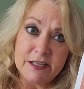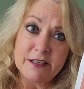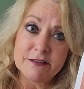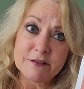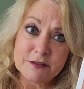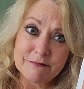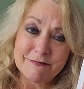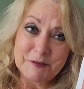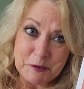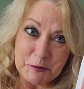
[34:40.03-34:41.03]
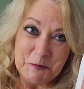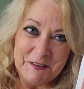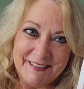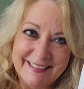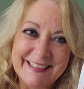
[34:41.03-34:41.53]
knit too.
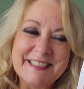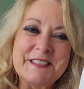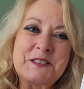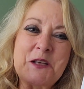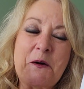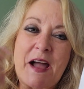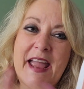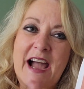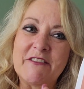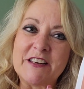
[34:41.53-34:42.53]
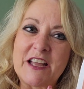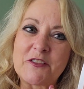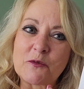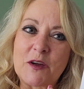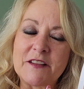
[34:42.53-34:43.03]
So I have
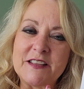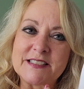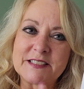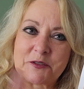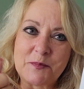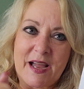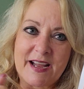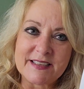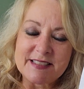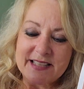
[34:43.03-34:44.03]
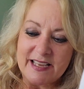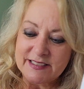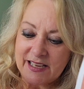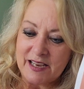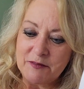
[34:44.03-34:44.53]
another one of these little bags
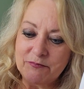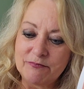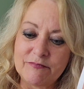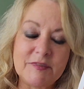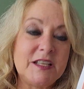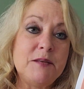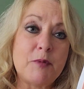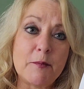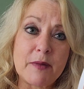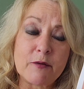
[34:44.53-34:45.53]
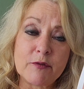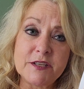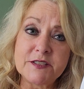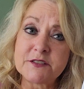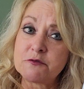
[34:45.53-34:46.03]
that I keep on my
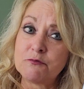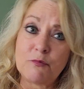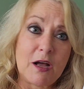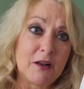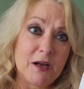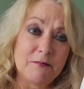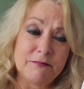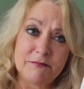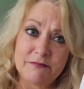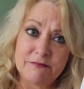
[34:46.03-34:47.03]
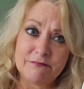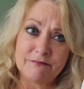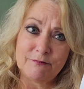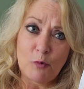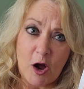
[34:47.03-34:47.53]
wrist while I'm
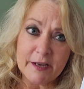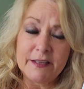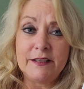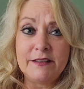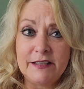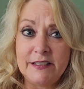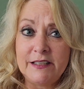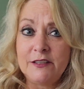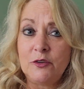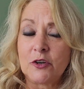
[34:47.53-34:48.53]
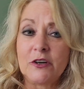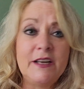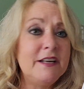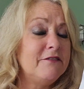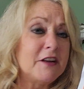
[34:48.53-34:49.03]
walking and knitting, or
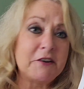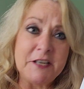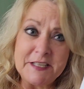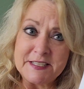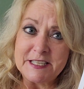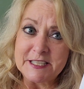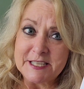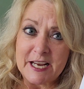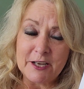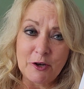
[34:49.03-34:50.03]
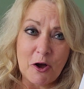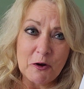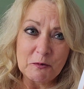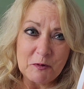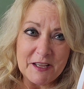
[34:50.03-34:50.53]
very easy to take
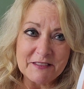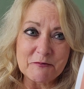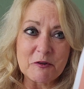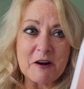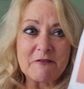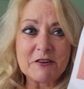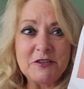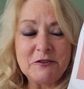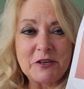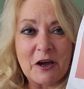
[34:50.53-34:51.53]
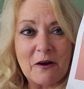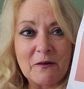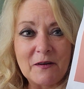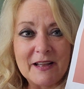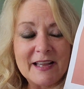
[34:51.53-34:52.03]
along with wherever you go.